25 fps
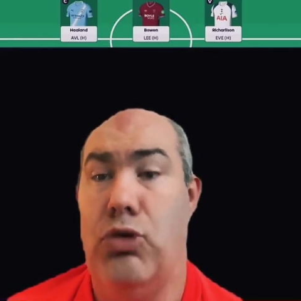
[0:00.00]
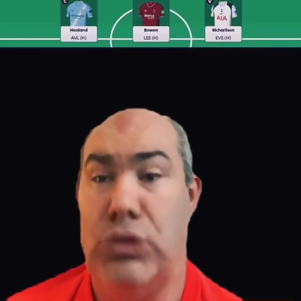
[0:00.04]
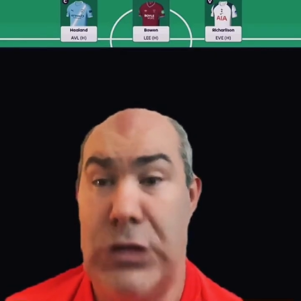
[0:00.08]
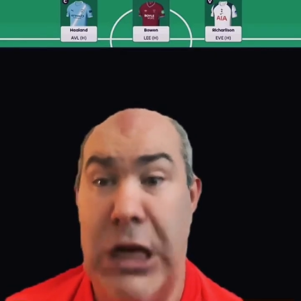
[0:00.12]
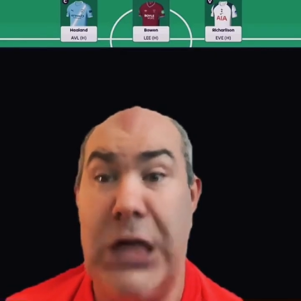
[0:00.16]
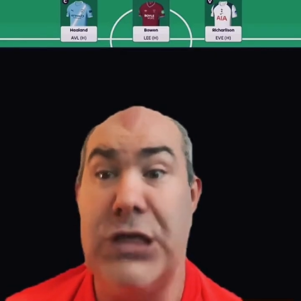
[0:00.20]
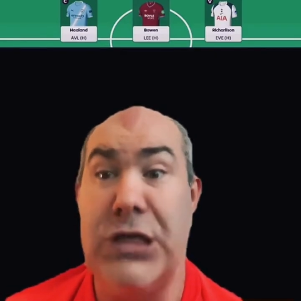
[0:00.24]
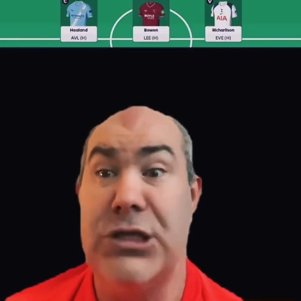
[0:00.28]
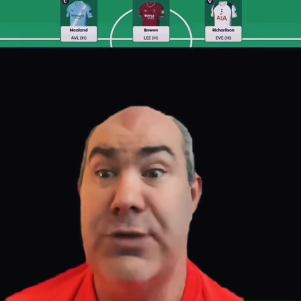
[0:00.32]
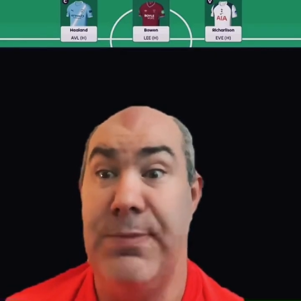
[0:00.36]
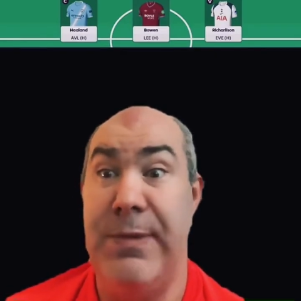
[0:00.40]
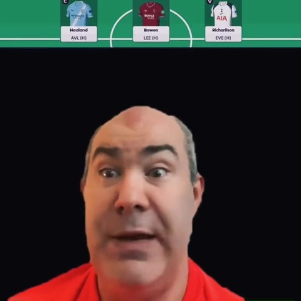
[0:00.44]
Well,
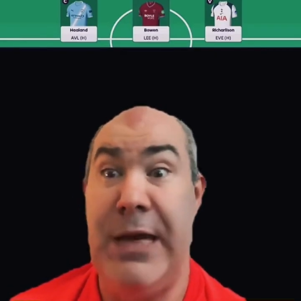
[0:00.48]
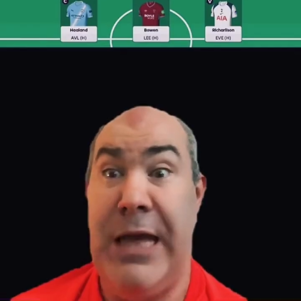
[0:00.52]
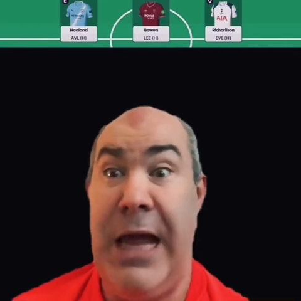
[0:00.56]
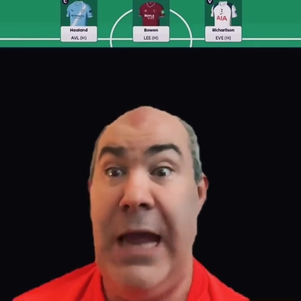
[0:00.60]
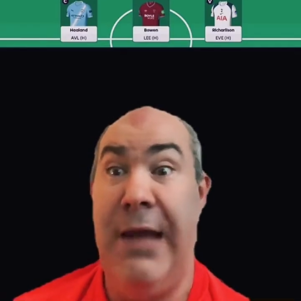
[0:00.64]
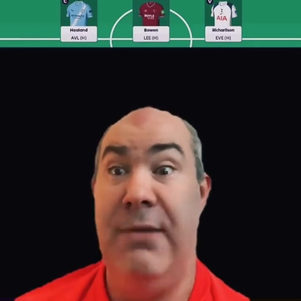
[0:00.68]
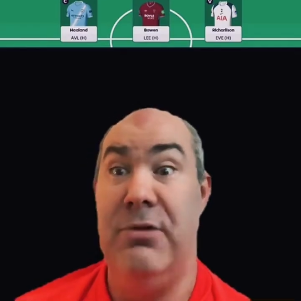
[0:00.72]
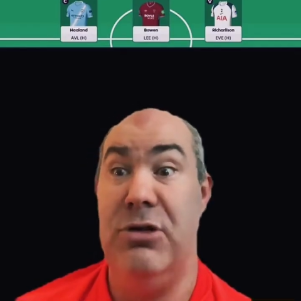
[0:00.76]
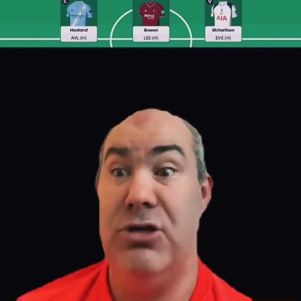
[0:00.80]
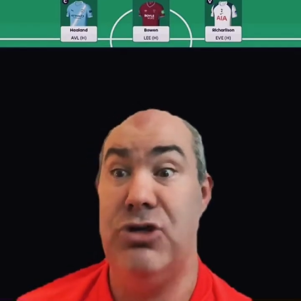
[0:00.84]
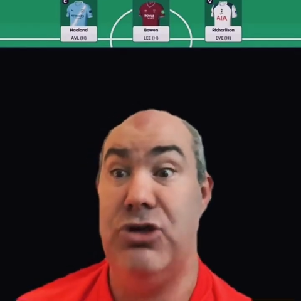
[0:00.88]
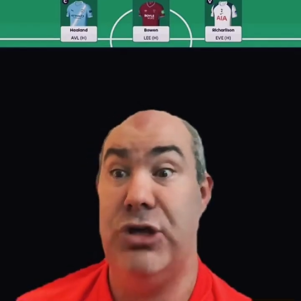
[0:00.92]
that's a big
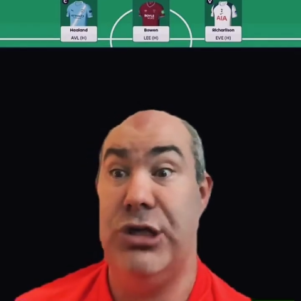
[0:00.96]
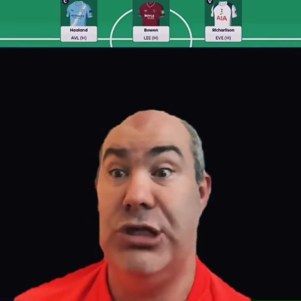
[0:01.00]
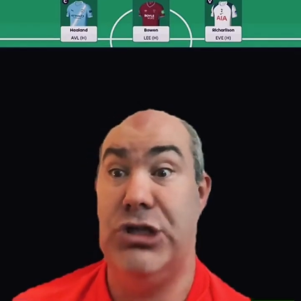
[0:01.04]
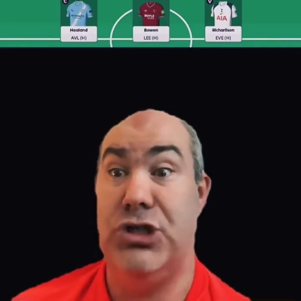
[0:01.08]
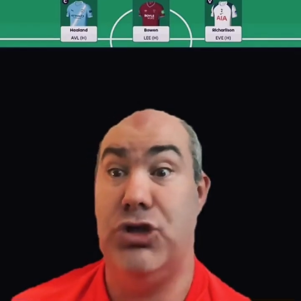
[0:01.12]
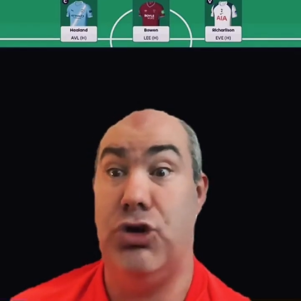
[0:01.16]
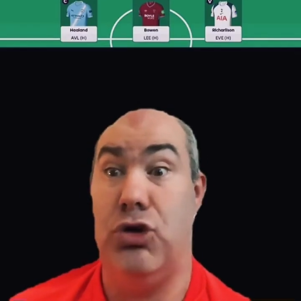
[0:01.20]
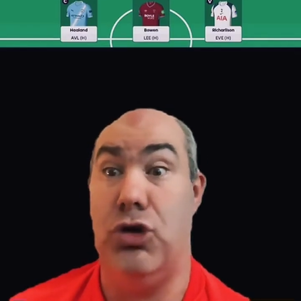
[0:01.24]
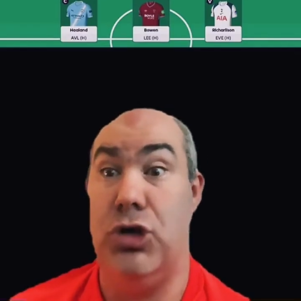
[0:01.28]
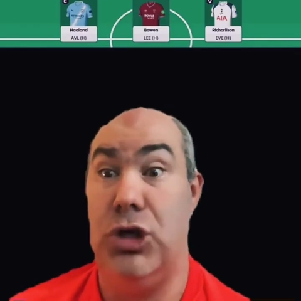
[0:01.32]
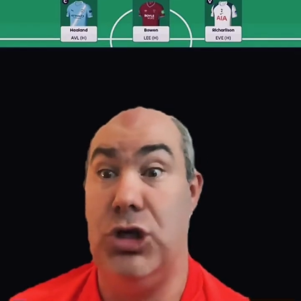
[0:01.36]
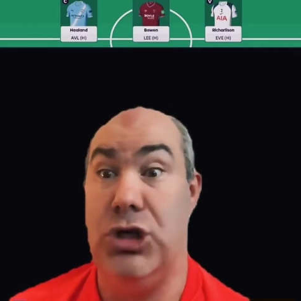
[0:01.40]
game between
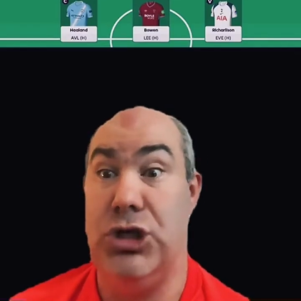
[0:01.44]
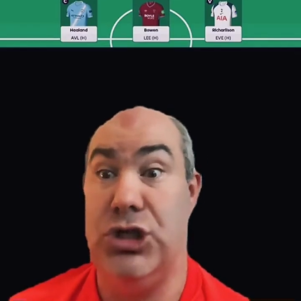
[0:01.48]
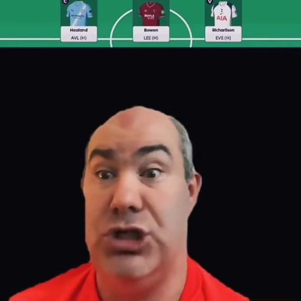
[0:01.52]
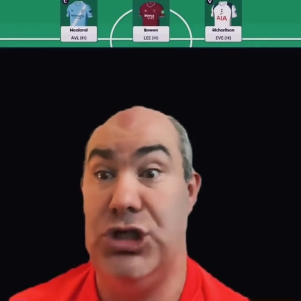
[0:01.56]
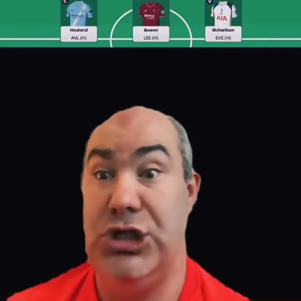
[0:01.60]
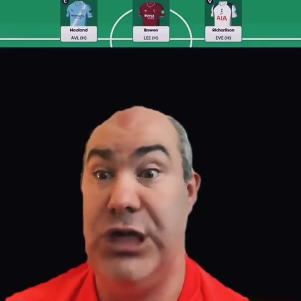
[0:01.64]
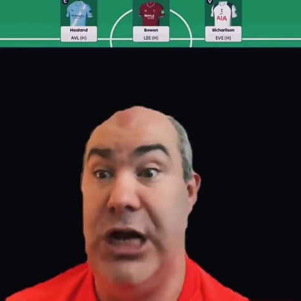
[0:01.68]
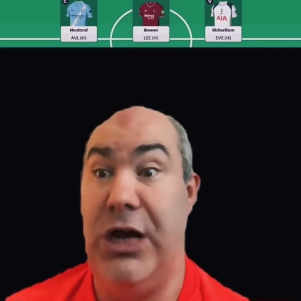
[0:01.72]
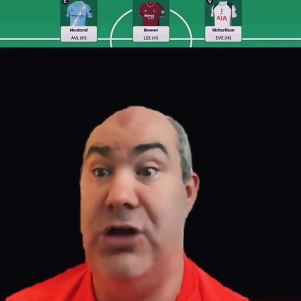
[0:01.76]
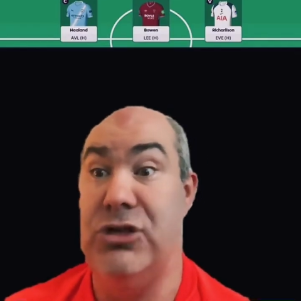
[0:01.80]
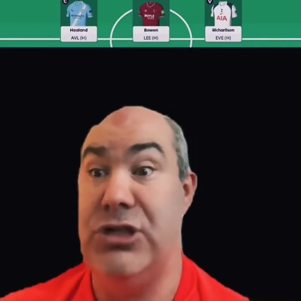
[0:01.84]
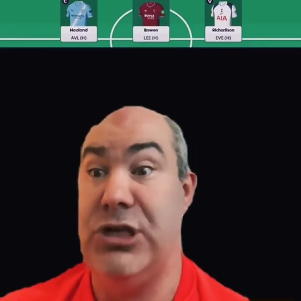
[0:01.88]
Sunderland
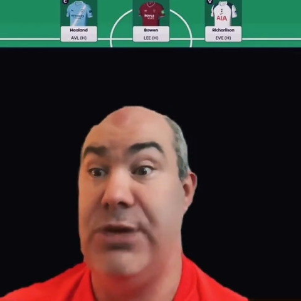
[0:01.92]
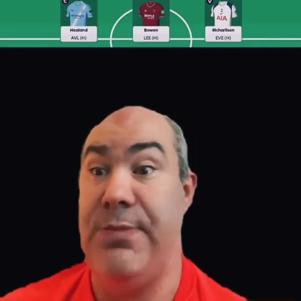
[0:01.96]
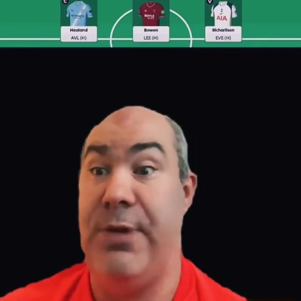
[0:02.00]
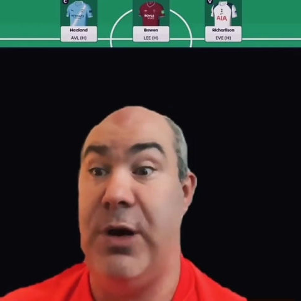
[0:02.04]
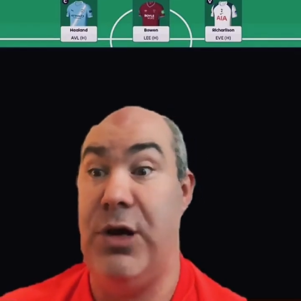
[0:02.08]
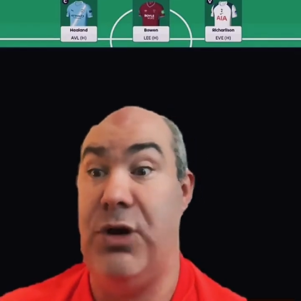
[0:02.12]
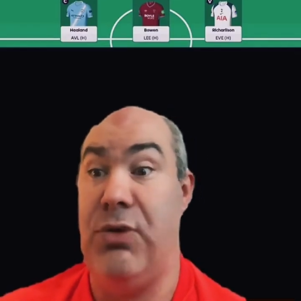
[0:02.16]
and Chelsea,